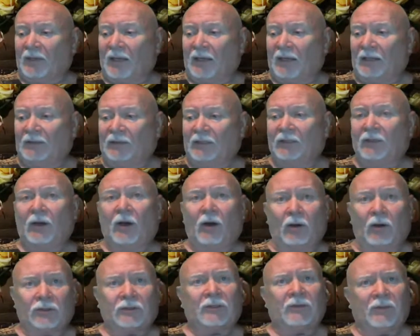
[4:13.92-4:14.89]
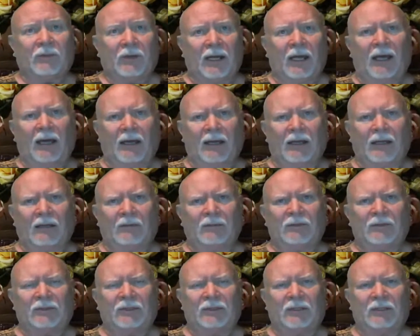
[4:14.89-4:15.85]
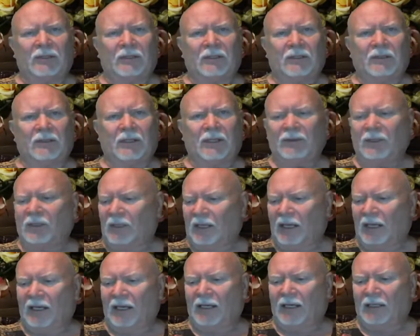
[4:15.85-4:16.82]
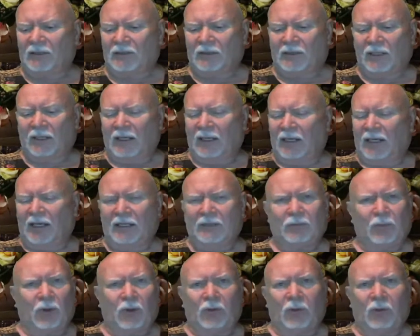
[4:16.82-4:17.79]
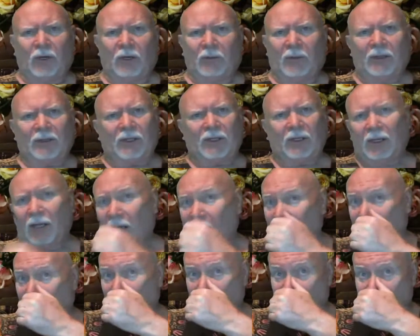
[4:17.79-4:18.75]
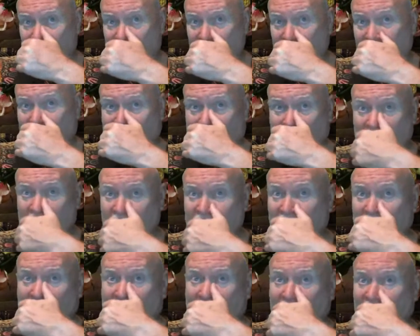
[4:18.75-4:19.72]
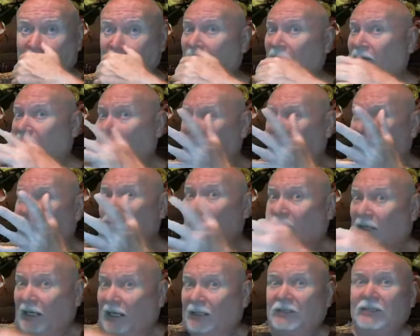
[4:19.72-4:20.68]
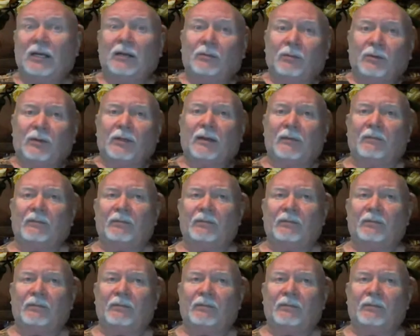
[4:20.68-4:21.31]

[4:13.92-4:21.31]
and at the cost of lives, nonetheless. He's more worried about the numbers than he is lives. Now the numbers are catching up with